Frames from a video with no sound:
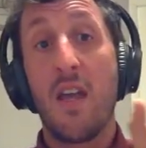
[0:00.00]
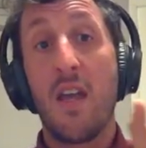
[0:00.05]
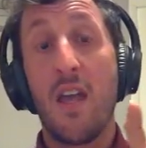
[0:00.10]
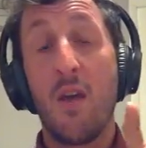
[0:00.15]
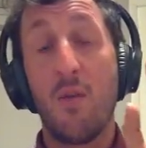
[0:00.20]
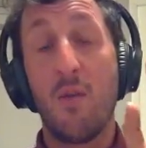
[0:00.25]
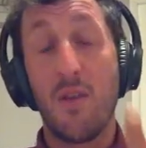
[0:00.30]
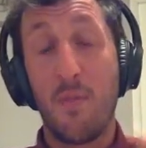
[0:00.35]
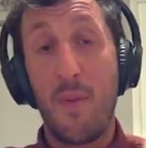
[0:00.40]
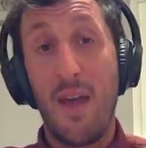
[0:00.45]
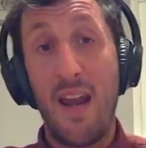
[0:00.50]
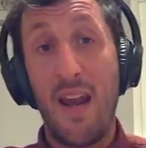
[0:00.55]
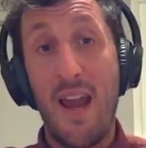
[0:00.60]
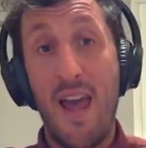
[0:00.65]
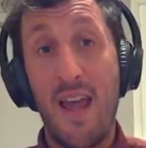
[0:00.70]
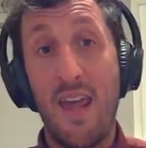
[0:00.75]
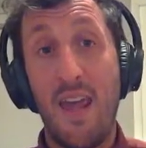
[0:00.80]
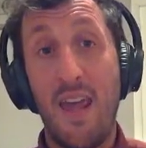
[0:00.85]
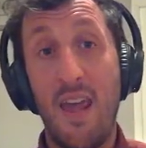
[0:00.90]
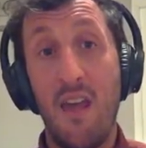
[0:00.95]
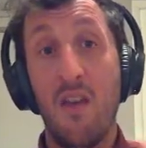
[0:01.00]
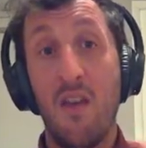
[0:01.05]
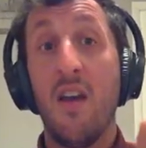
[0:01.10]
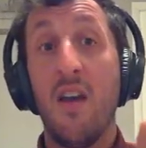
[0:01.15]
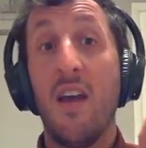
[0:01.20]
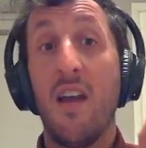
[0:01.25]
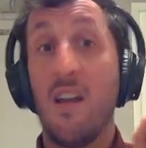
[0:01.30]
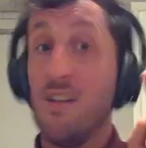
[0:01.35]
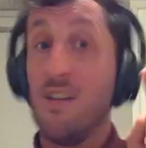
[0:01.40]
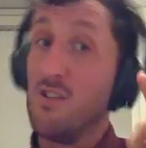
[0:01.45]
It was a bit laggy.
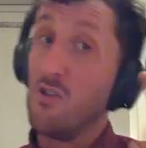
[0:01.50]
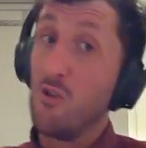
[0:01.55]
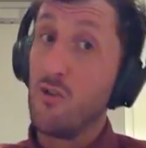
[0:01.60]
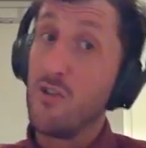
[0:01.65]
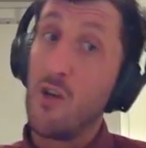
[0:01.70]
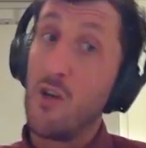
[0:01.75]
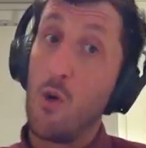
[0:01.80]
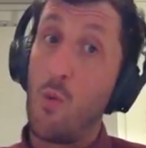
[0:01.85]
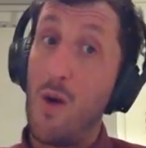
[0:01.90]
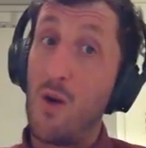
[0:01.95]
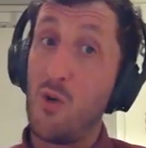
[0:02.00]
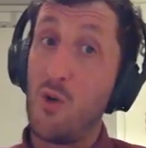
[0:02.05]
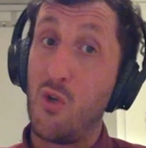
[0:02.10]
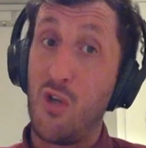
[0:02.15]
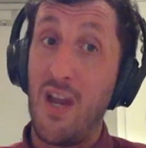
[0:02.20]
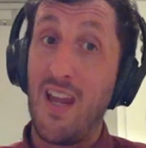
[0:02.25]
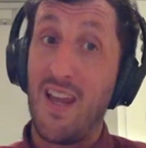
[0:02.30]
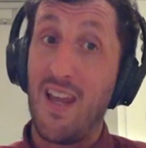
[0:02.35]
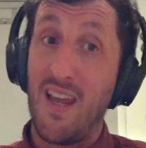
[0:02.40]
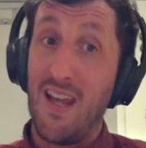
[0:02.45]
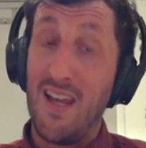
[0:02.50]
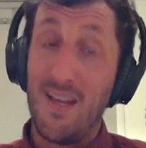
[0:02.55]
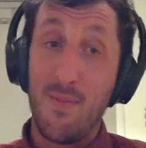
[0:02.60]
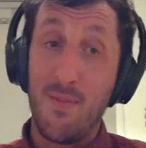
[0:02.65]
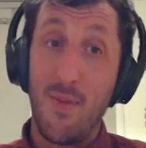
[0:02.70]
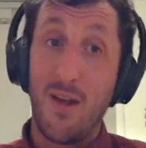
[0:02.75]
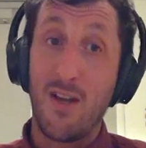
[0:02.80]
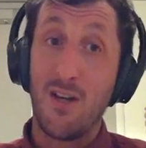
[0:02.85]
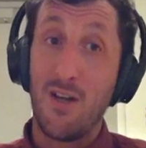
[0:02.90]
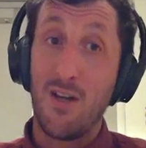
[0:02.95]
It's also well shaky
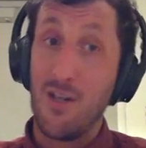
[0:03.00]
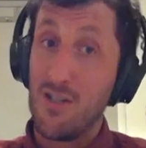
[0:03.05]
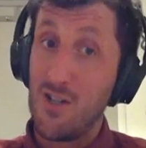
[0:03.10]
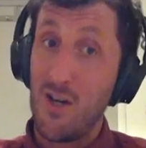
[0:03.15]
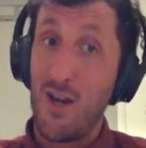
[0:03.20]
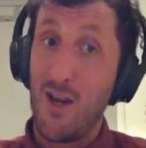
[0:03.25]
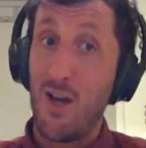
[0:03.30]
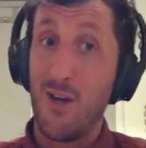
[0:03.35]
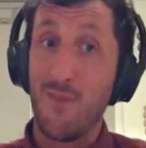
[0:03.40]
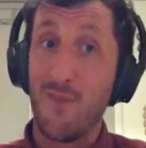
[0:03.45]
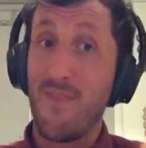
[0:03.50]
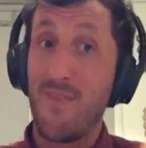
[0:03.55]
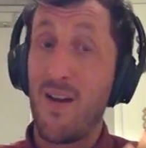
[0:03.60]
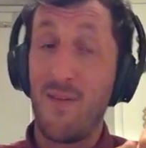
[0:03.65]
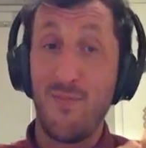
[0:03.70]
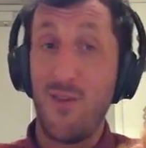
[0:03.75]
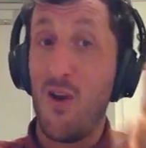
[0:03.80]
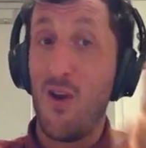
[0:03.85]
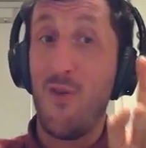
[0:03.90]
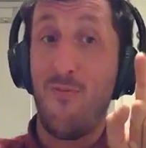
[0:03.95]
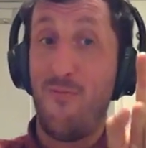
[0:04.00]
because, you know, I'm no